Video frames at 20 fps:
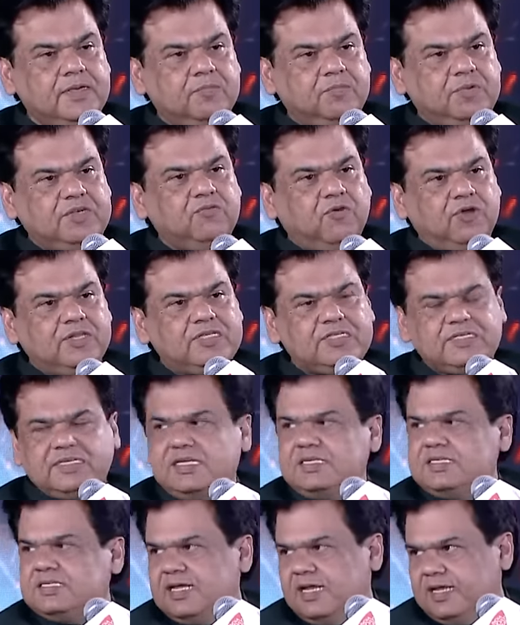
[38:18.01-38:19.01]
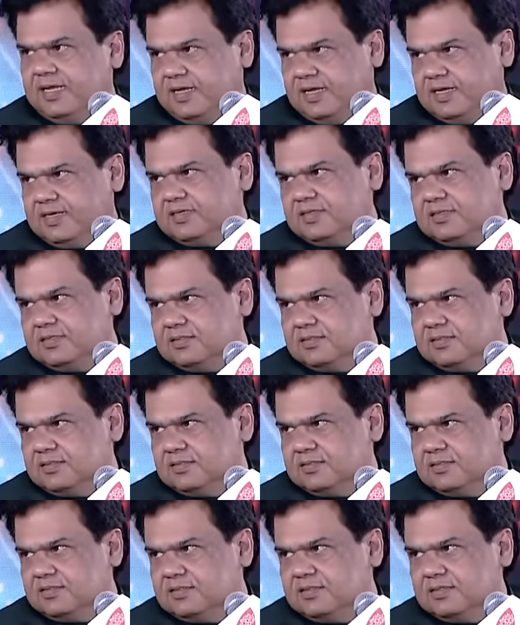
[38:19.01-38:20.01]
But what a sense I get,
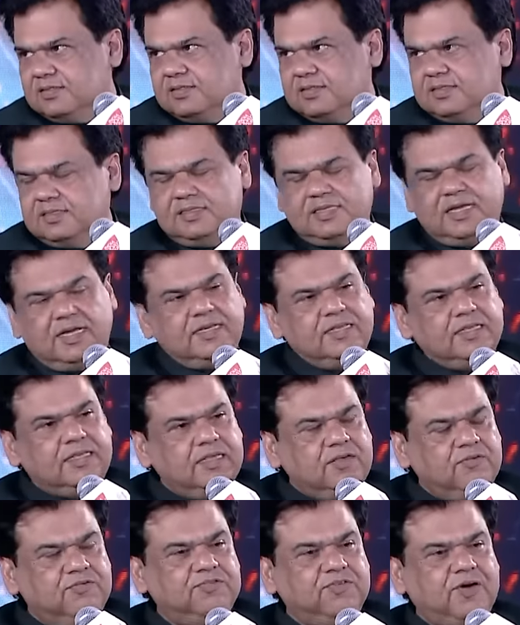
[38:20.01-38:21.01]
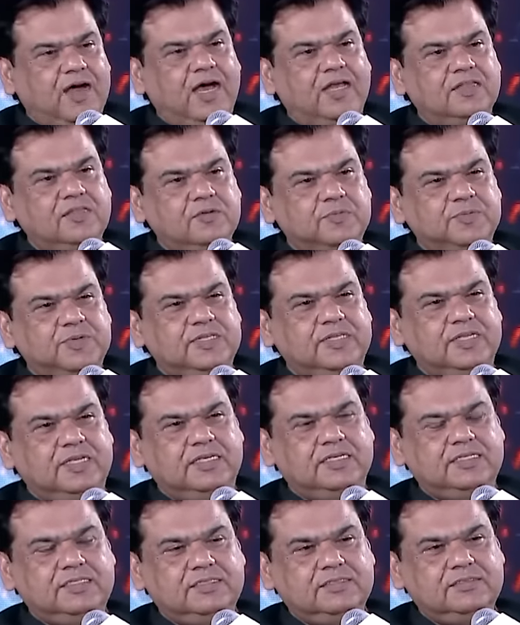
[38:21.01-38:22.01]
that if Andhra
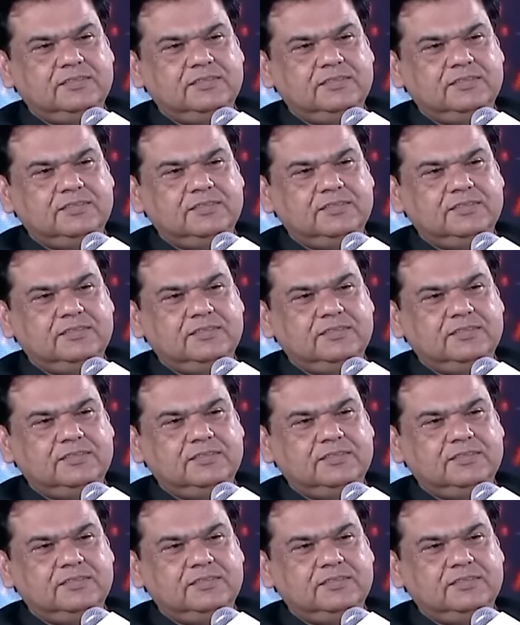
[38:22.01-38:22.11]
Pradesh